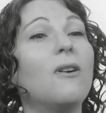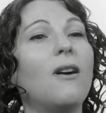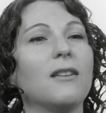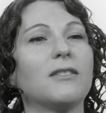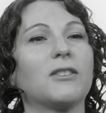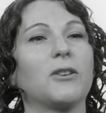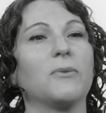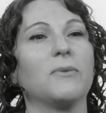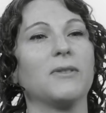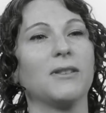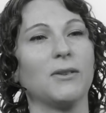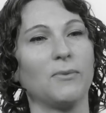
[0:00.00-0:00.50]

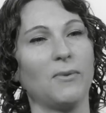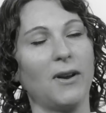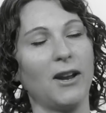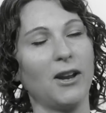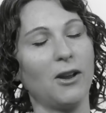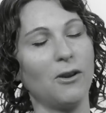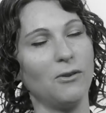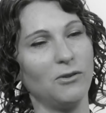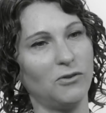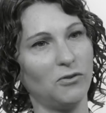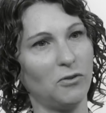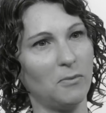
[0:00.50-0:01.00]
Oscar was the right
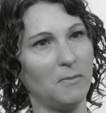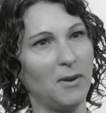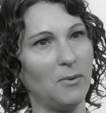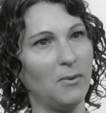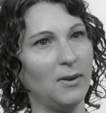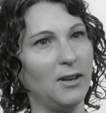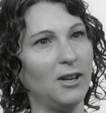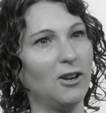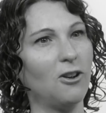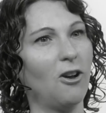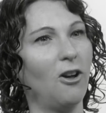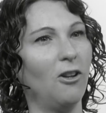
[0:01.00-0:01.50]
coach for me
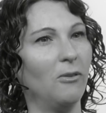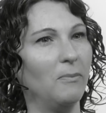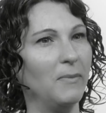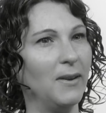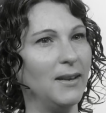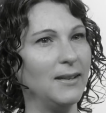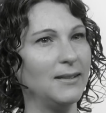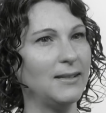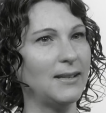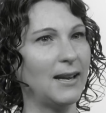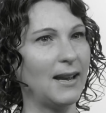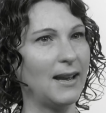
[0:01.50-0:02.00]
when he called
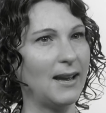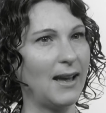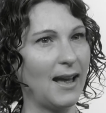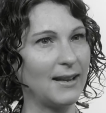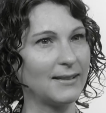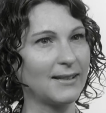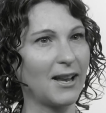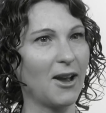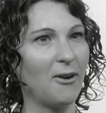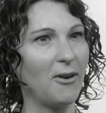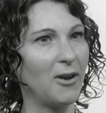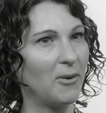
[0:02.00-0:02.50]
me to
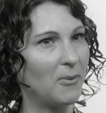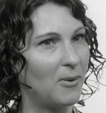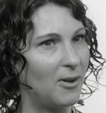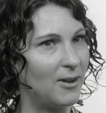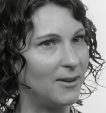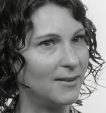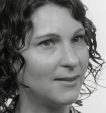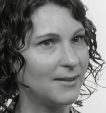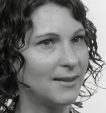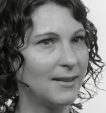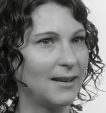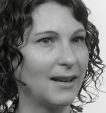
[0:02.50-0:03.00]
ask how I
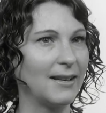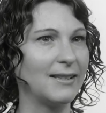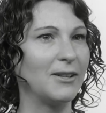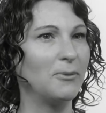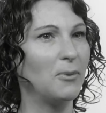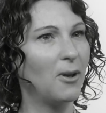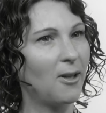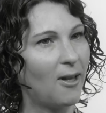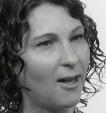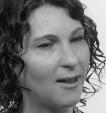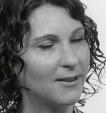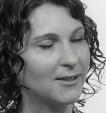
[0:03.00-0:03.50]
was. And I said,
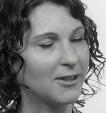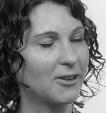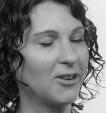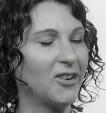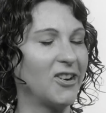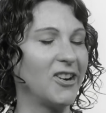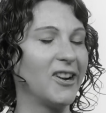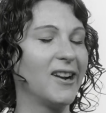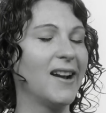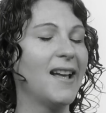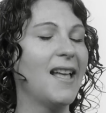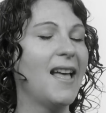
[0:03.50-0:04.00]
well,
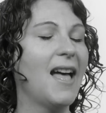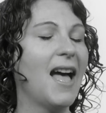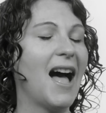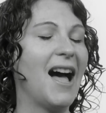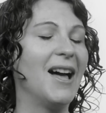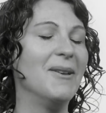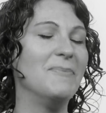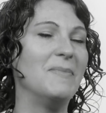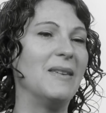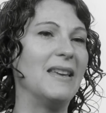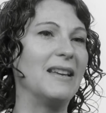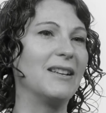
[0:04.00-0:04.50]
Oscar,
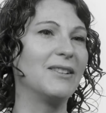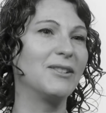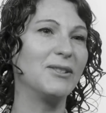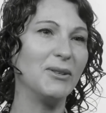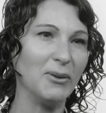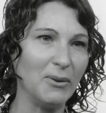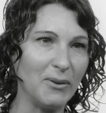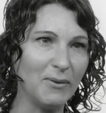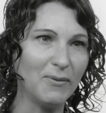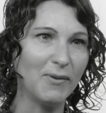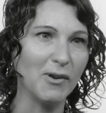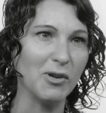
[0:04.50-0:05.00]
I'm being
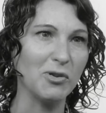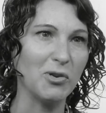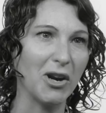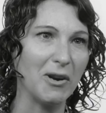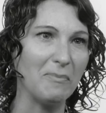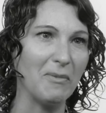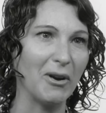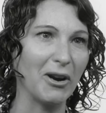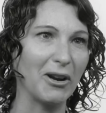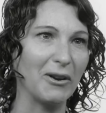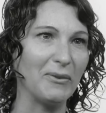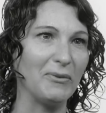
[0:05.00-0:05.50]
sued for
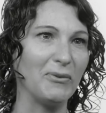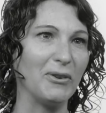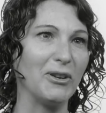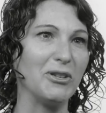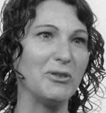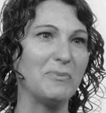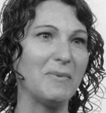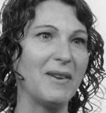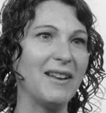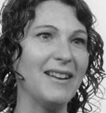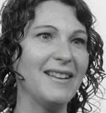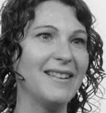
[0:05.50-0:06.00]
trademark
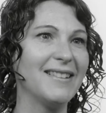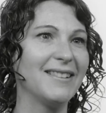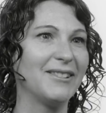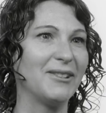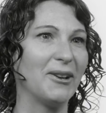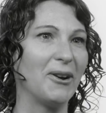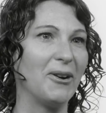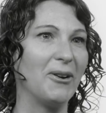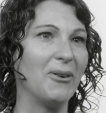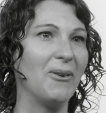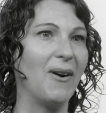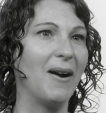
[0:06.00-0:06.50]
infringement,
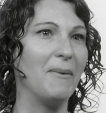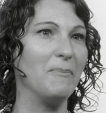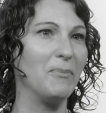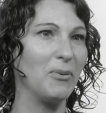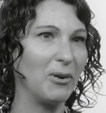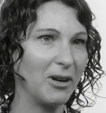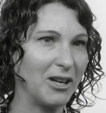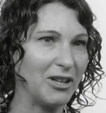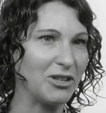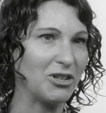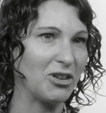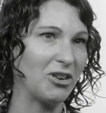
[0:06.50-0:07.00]
so I'm
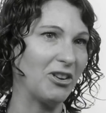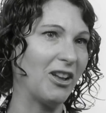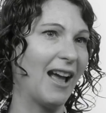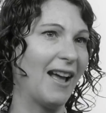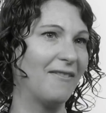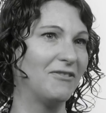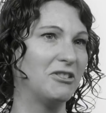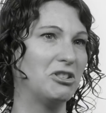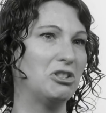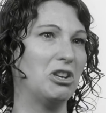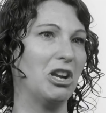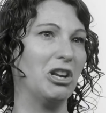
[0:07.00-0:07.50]
pretty sure I
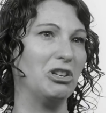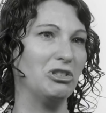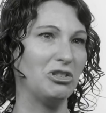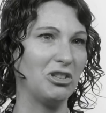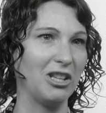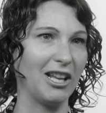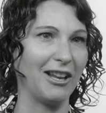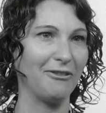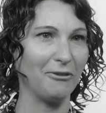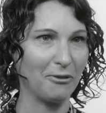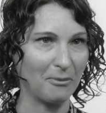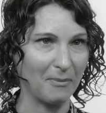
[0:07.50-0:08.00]
have to change the
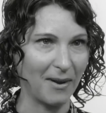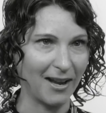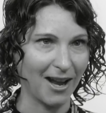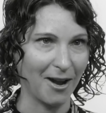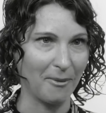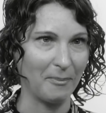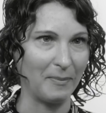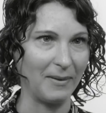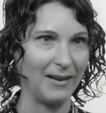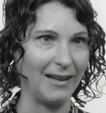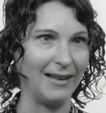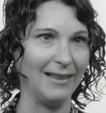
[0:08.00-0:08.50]
name of my
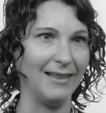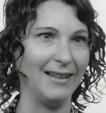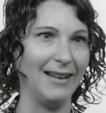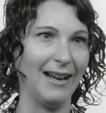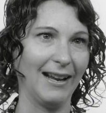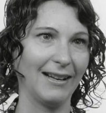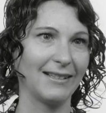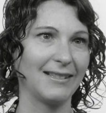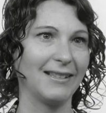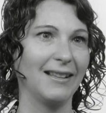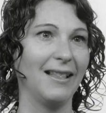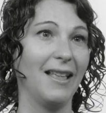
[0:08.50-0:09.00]
company in the
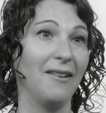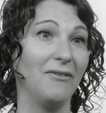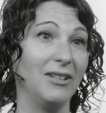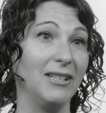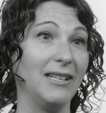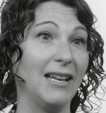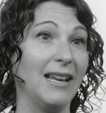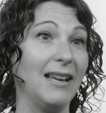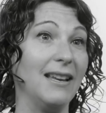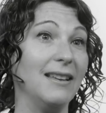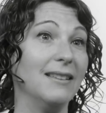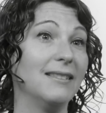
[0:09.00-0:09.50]
next 11
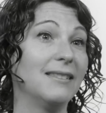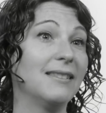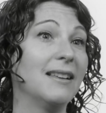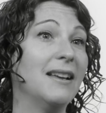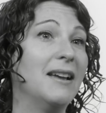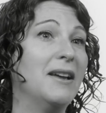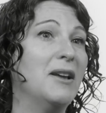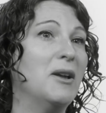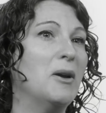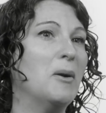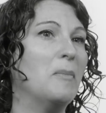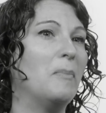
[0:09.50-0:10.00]
days.
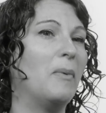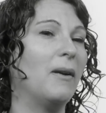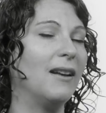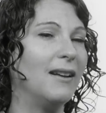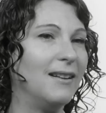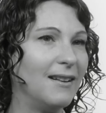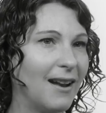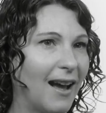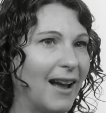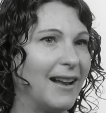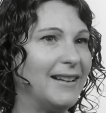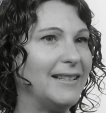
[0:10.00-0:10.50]
But
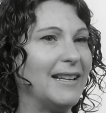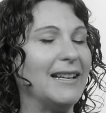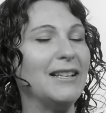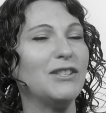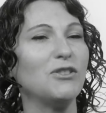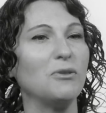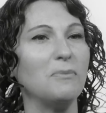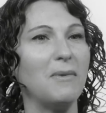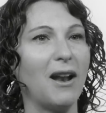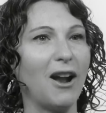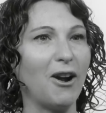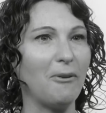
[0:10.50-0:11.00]
in 9 days
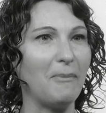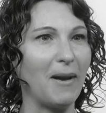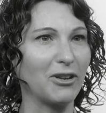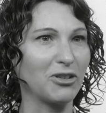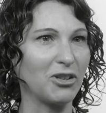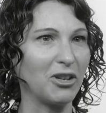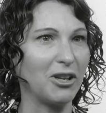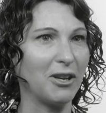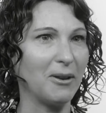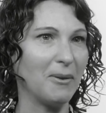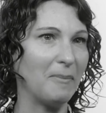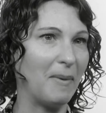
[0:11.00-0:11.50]
from now, I'm
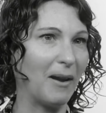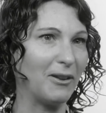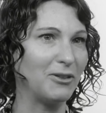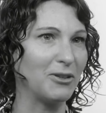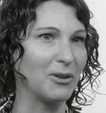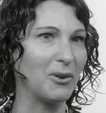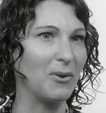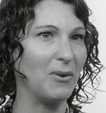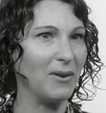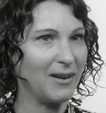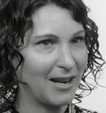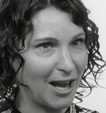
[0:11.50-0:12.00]
actually about to
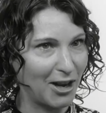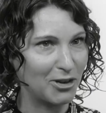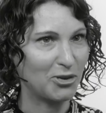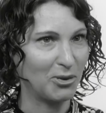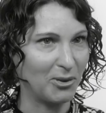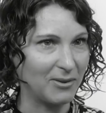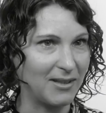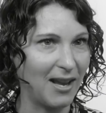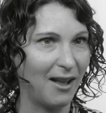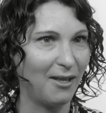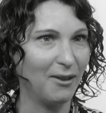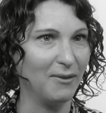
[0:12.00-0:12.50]
go on
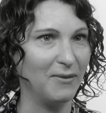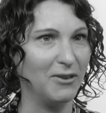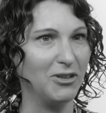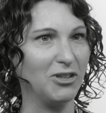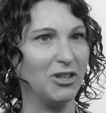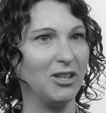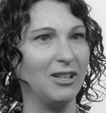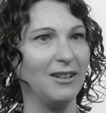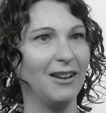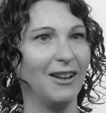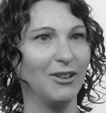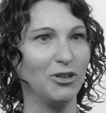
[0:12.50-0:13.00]
national
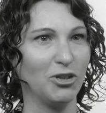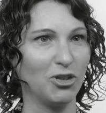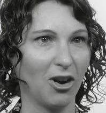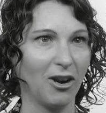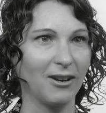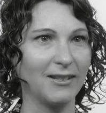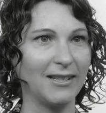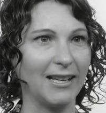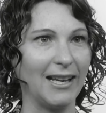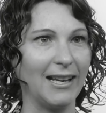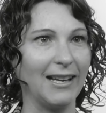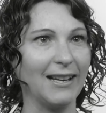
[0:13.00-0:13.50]
television on
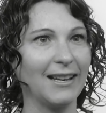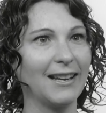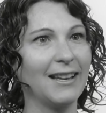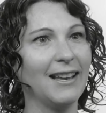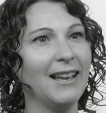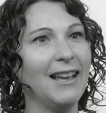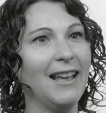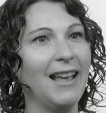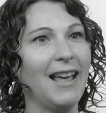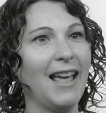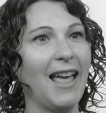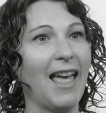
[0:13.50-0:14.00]
Shark Tank
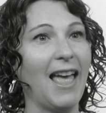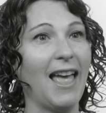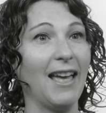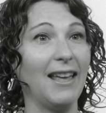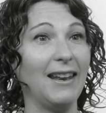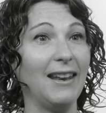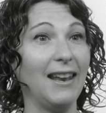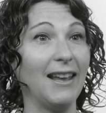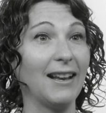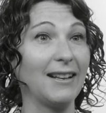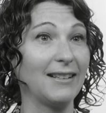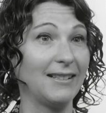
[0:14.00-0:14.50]

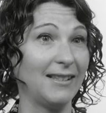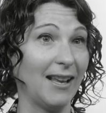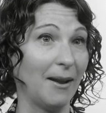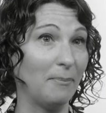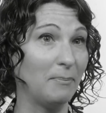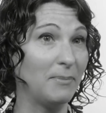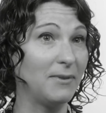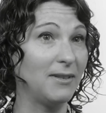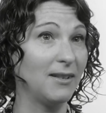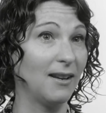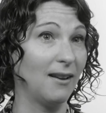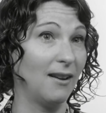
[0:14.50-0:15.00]
and
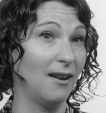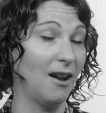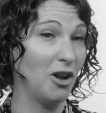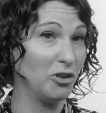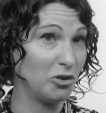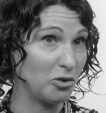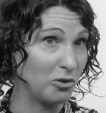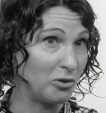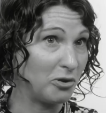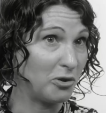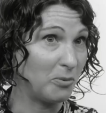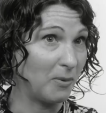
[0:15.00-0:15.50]
accept
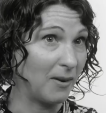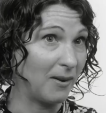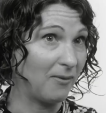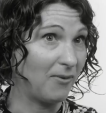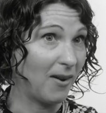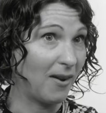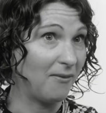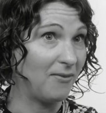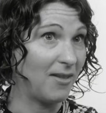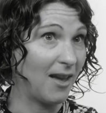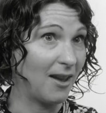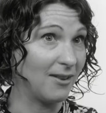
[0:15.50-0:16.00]

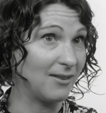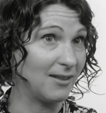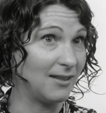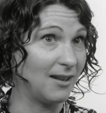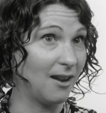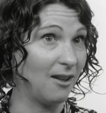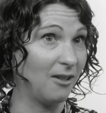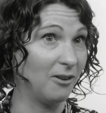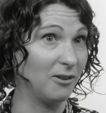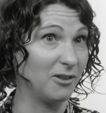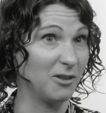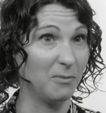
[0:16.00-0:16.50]

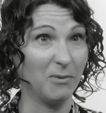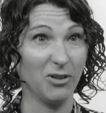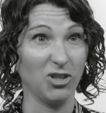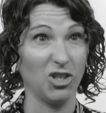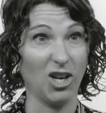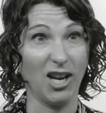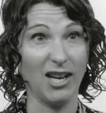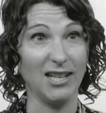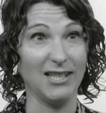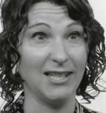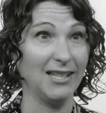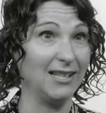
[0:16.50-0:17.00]
$125,000, which
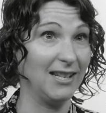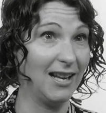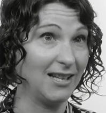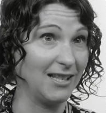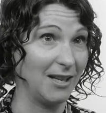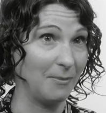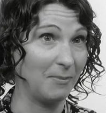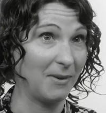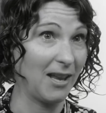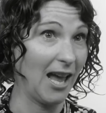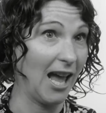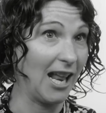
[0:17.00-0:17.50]
I didn't end
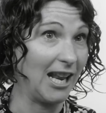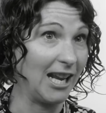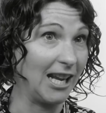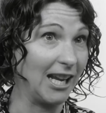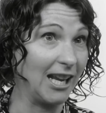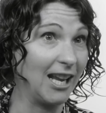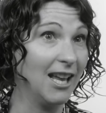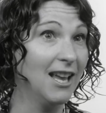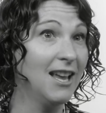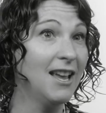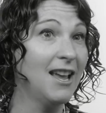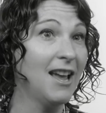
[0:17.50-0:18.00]
up
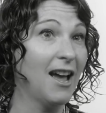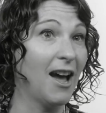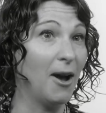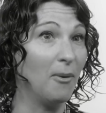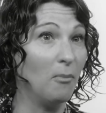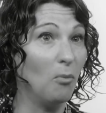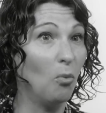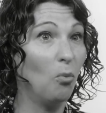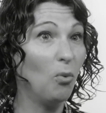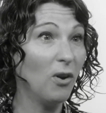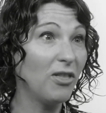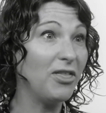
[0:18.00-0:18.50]
getting,
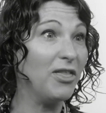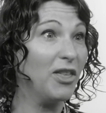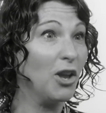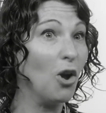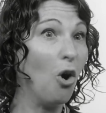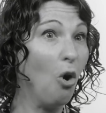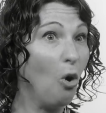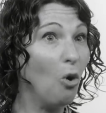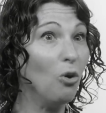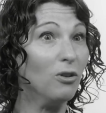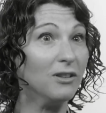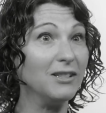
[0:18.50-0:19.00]
with the
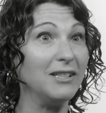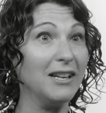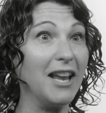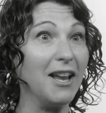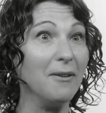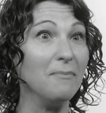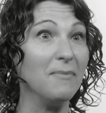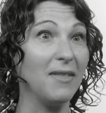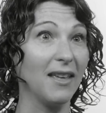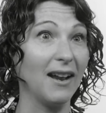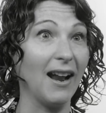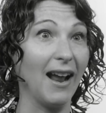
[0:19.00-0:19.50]
old
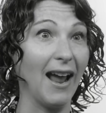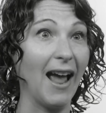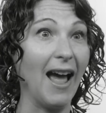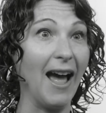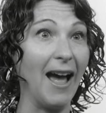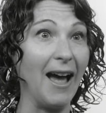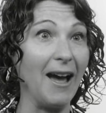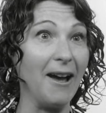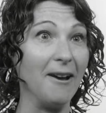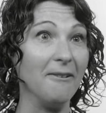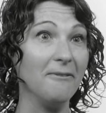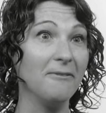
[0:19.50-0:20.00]
name that I
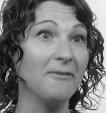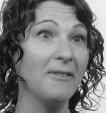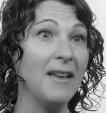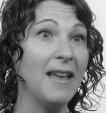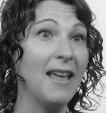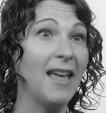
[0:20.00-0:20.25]
have.